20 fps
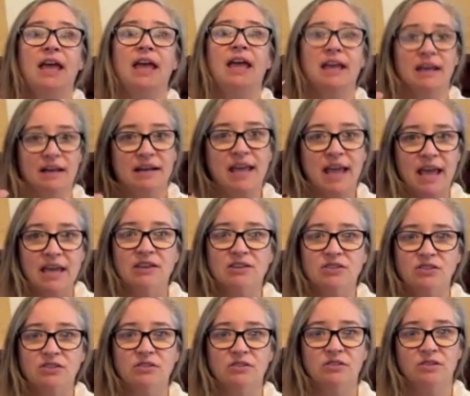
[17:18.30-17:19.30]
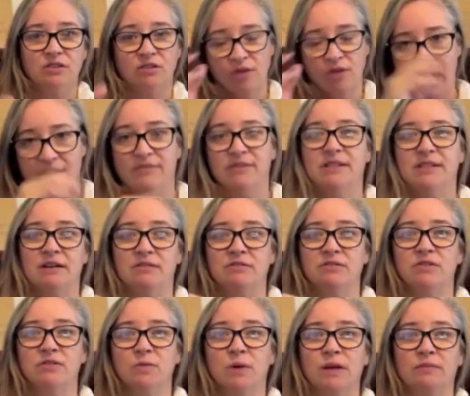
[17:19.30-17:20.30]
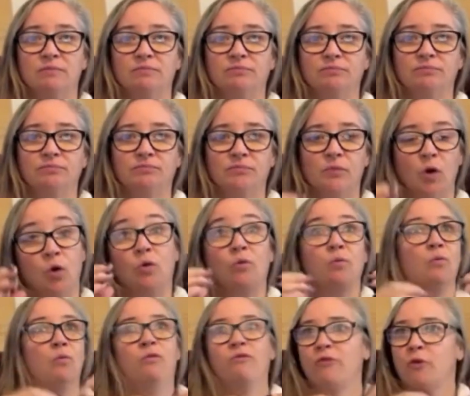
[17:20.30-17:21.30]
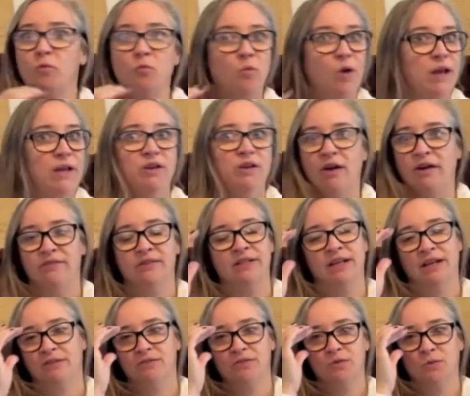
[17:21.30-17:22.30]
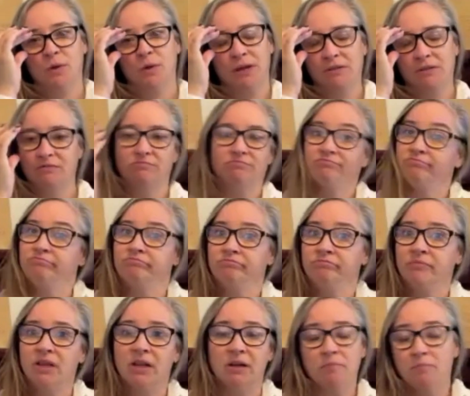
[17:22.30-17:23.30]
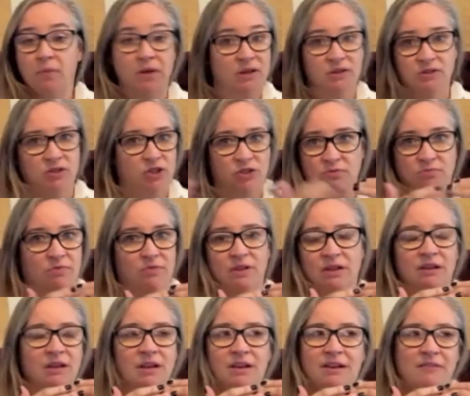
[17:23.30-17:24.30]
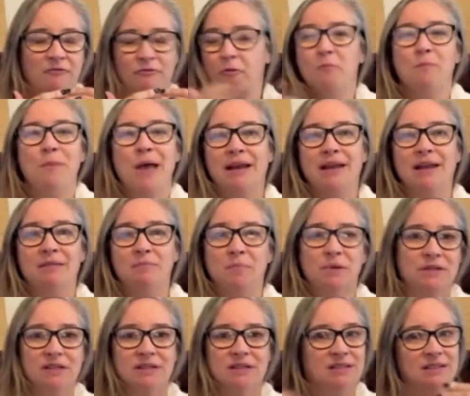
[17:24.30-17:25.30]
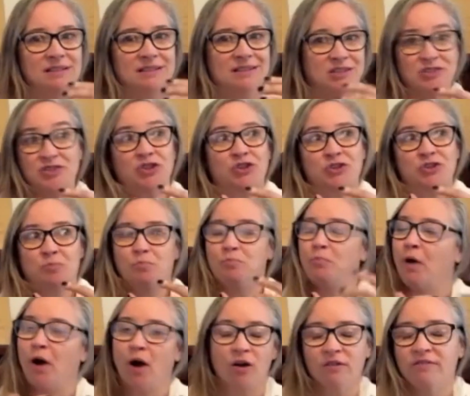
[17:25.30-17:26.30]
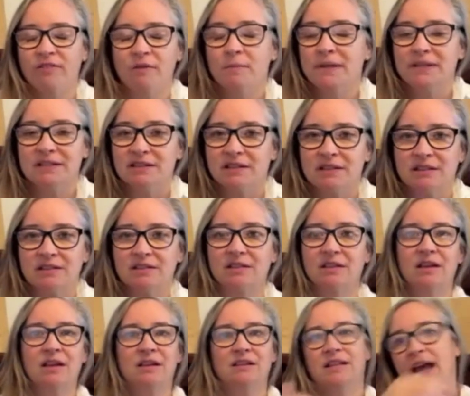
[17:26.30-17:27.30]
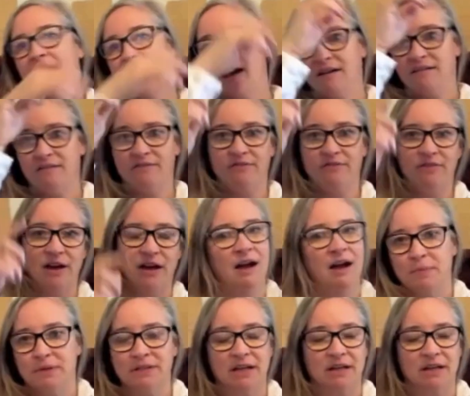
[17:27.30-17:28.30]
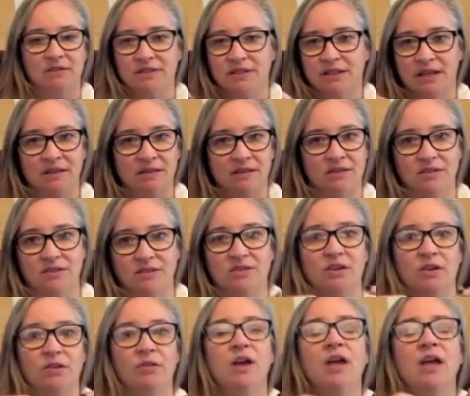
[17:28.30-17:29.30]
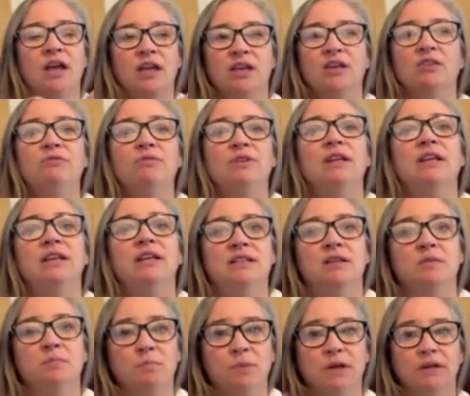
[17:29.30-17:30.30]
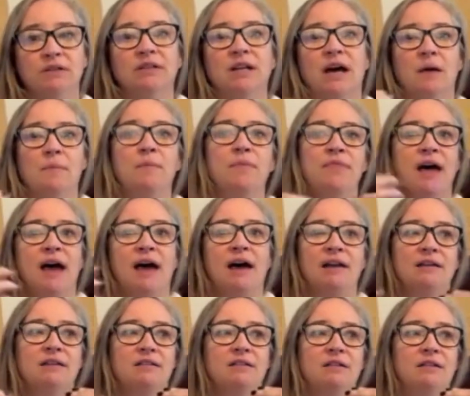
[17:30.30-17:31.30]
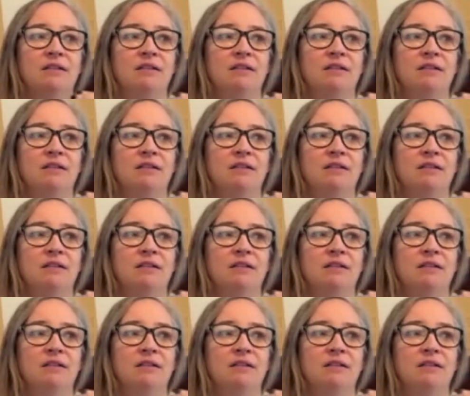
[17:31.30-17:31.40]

in case you have a downswing or for when you have a downswing. It just, for many businesses, it's just part of the business to have up and down cycles. So you need to build up that